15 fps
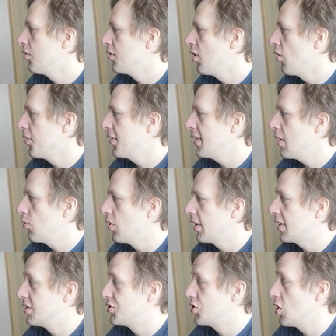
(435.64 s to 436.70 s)
the only thing that really
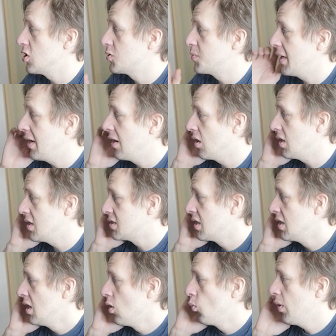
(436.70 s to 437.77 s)
concerns me here is
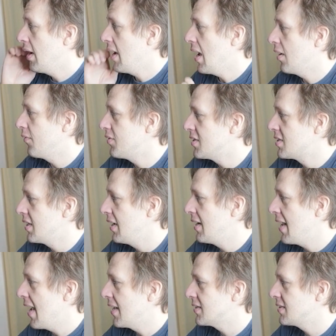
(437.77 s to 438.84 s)
we have this
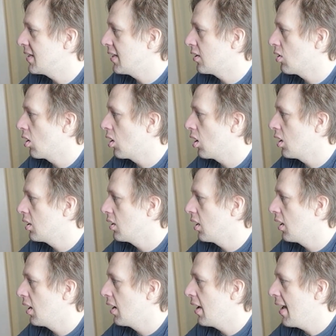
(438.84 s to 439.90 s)
enhance any card,
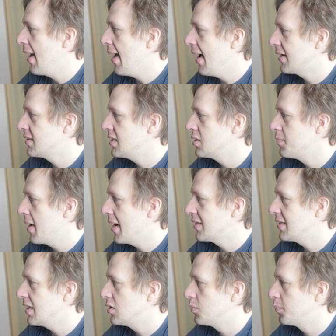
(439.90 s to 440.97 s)
Axie's max
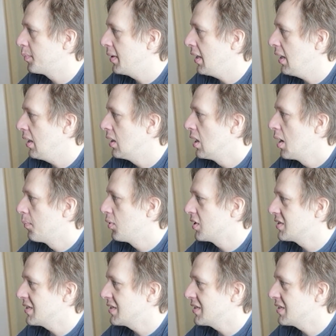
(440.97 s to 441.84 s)
HP plus